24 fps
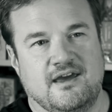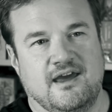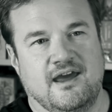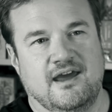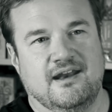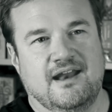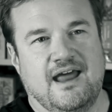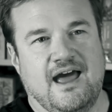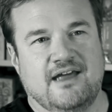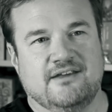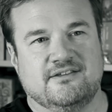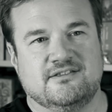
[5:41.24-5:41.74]

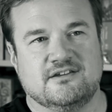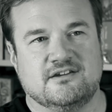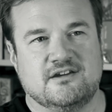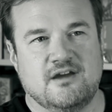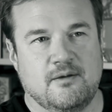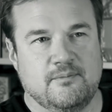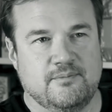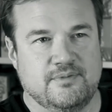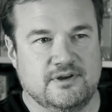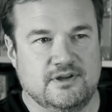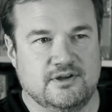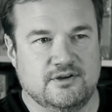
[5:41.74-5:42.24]
And as the
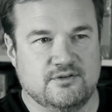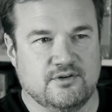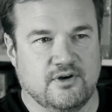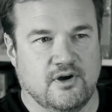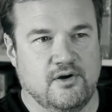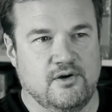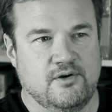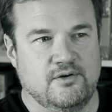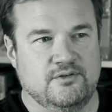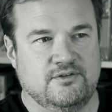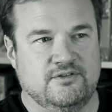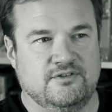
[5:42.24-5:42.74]
company
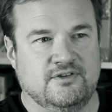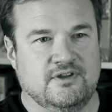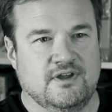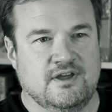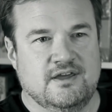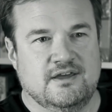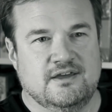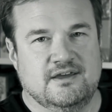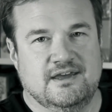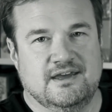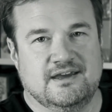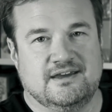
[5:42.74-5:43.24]
grows,
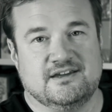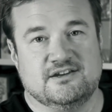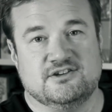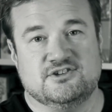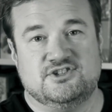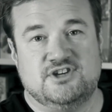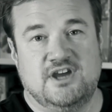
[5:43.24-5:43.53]
it can